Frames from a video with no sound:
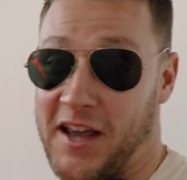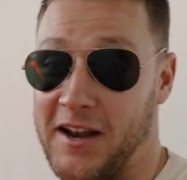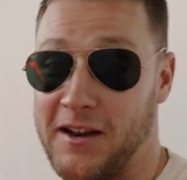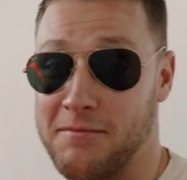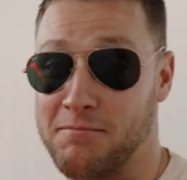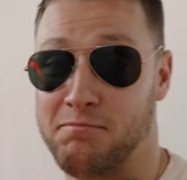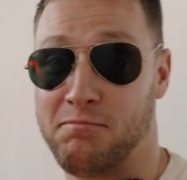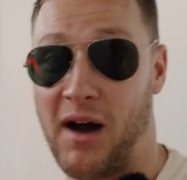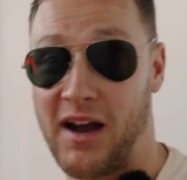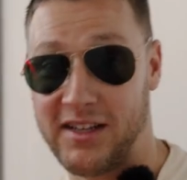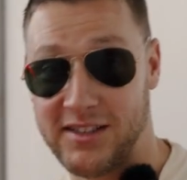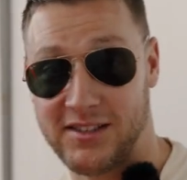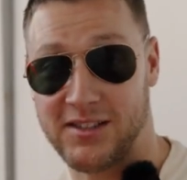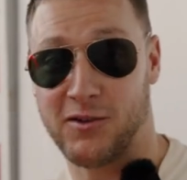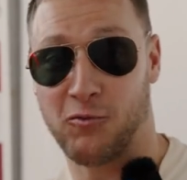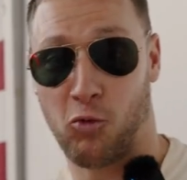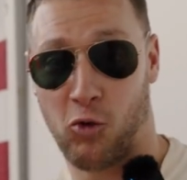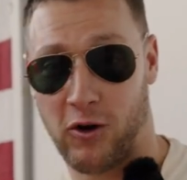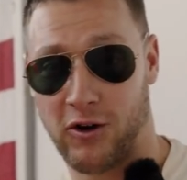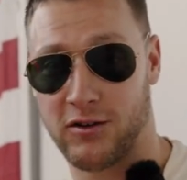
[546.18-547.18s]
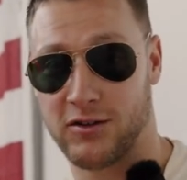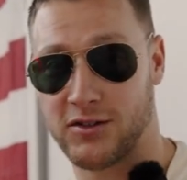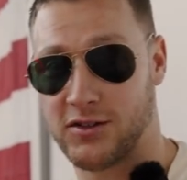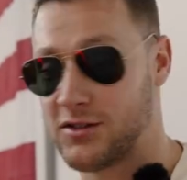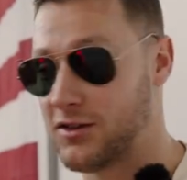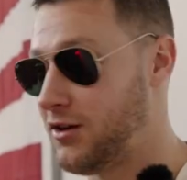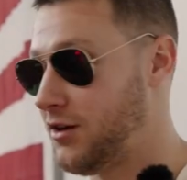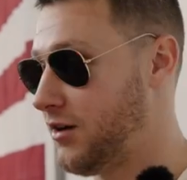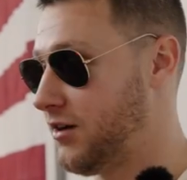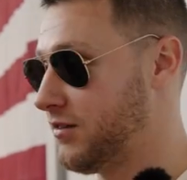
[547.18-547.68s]
any bison
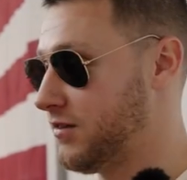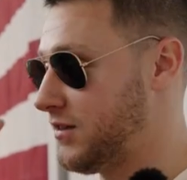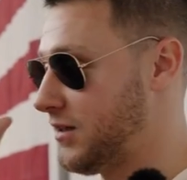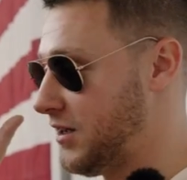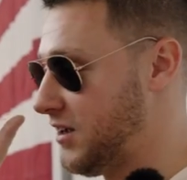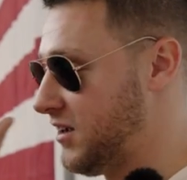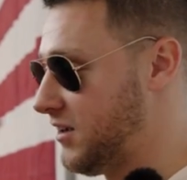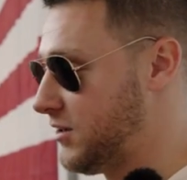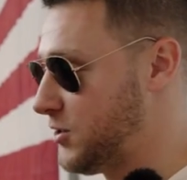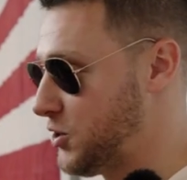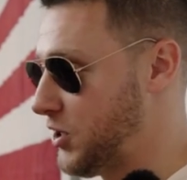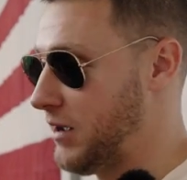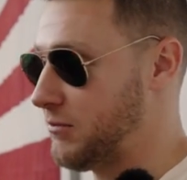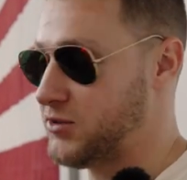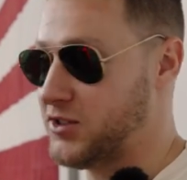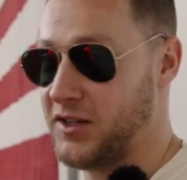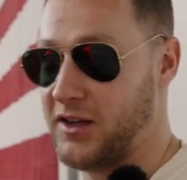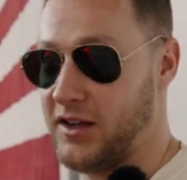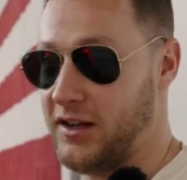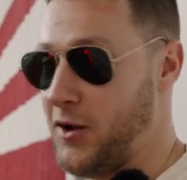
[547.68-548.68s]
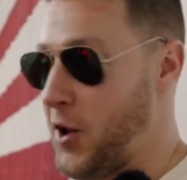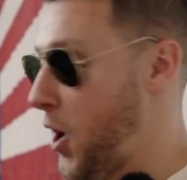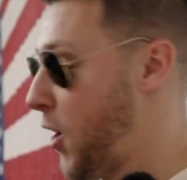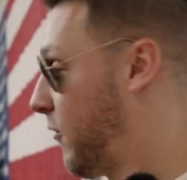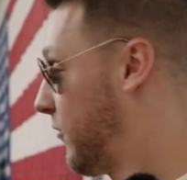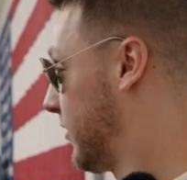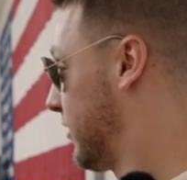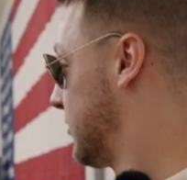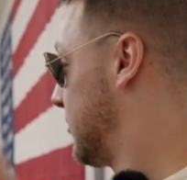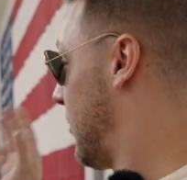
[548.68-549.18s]
words on the GMC,
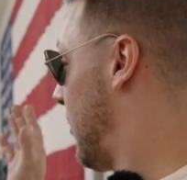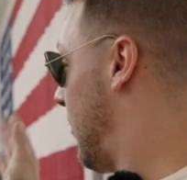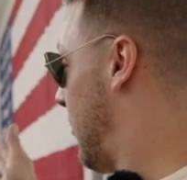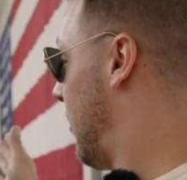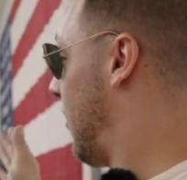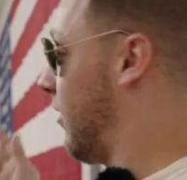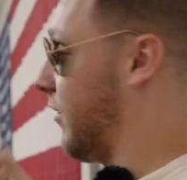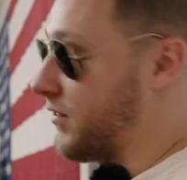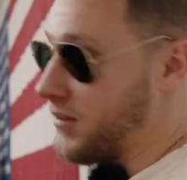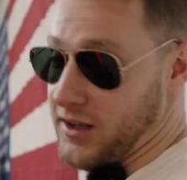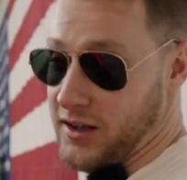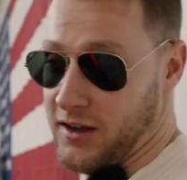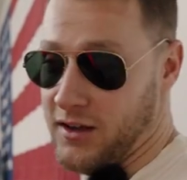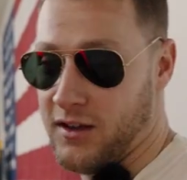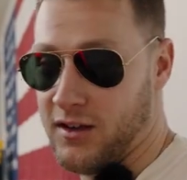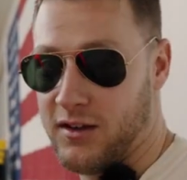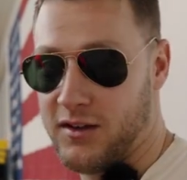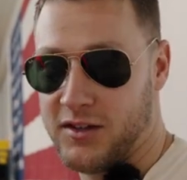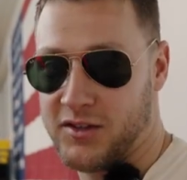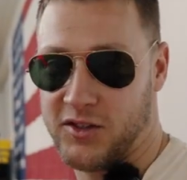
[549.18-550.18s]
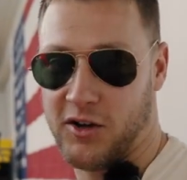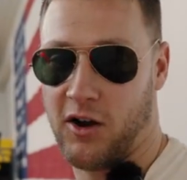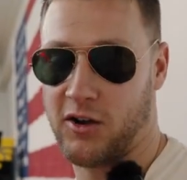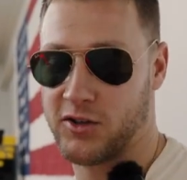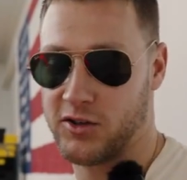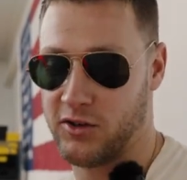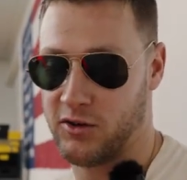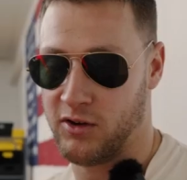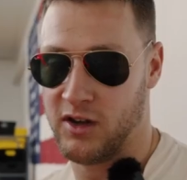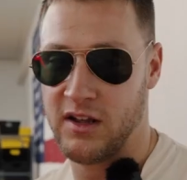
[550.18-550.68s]
however, it's on the
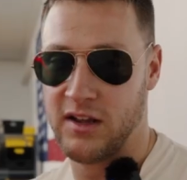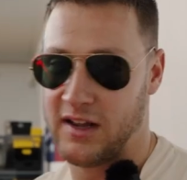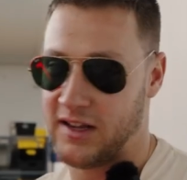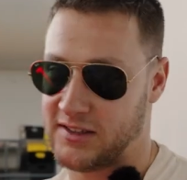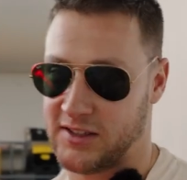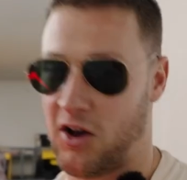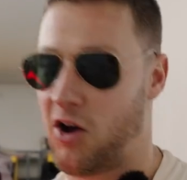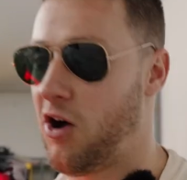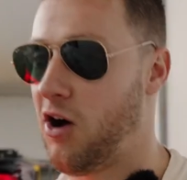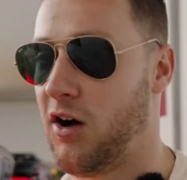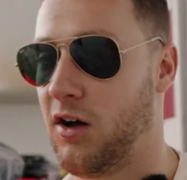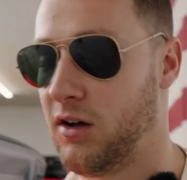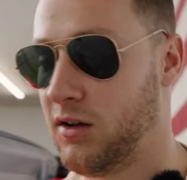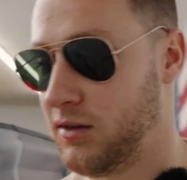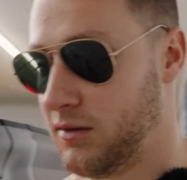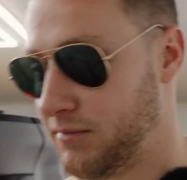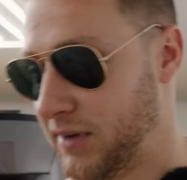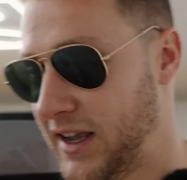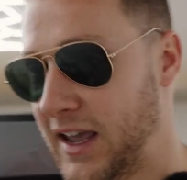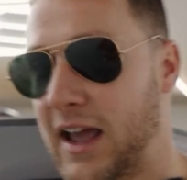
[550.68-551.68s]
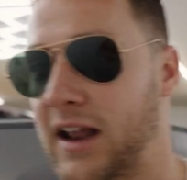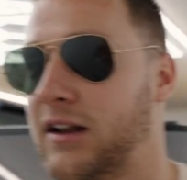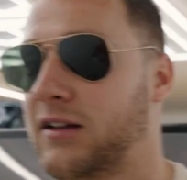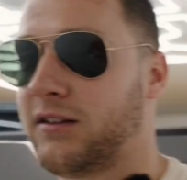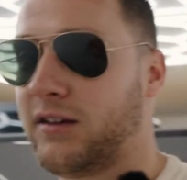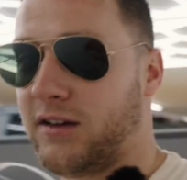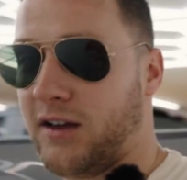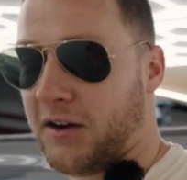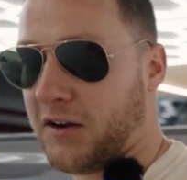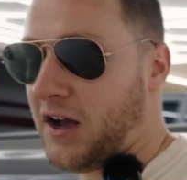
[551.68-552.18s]
ZR2. It's all
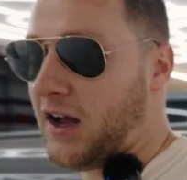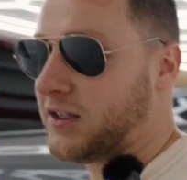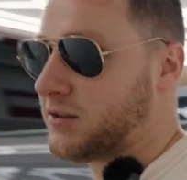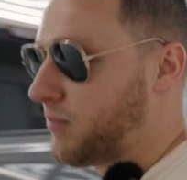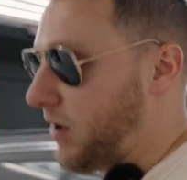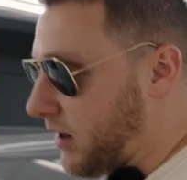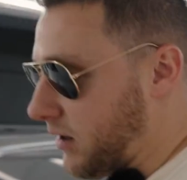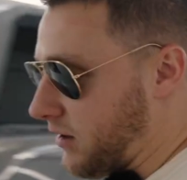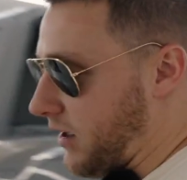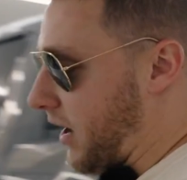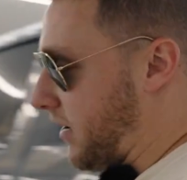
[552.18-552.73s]
mechanically and cosmetically